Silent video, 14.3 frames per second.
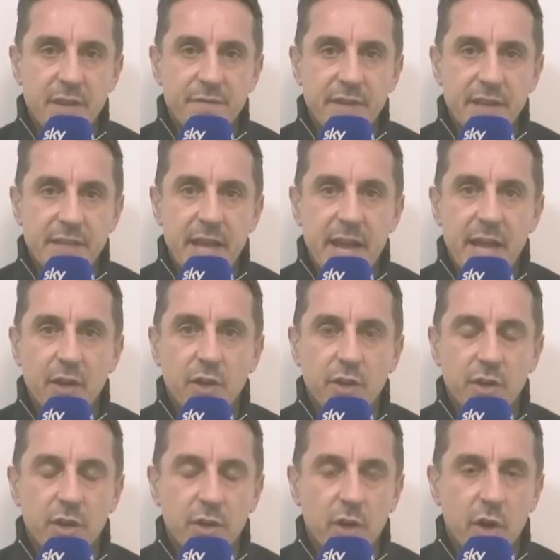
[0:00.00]
that Van
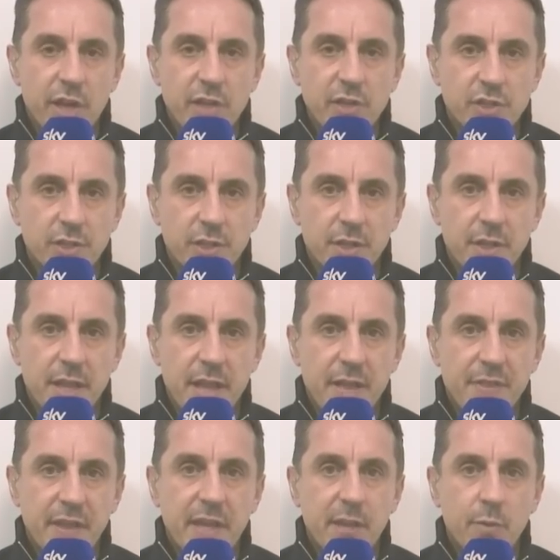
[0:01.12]
Dijk got injured, and then I
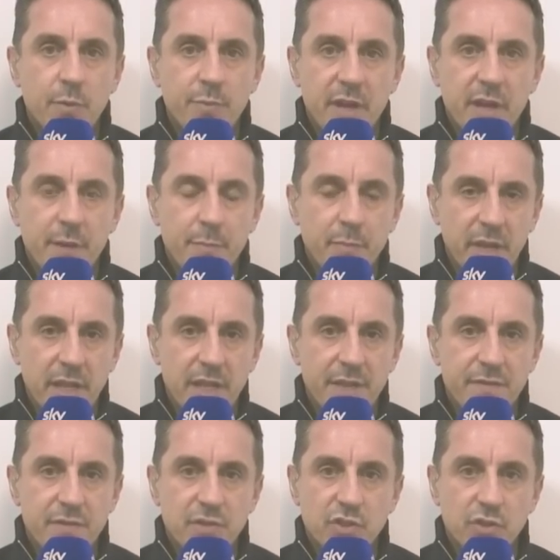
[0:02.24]
think it would be a completely
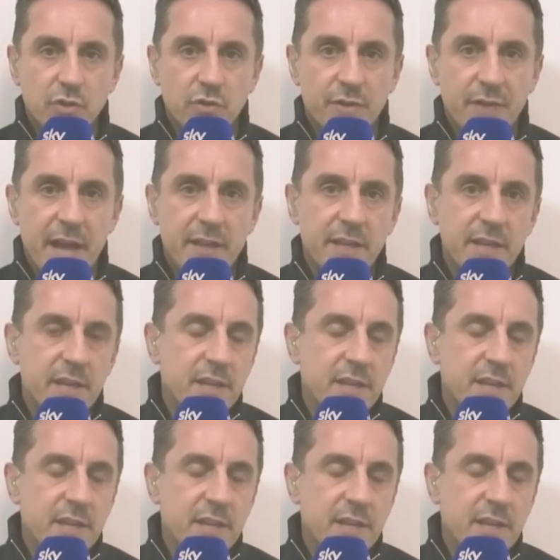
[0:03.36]
different story. That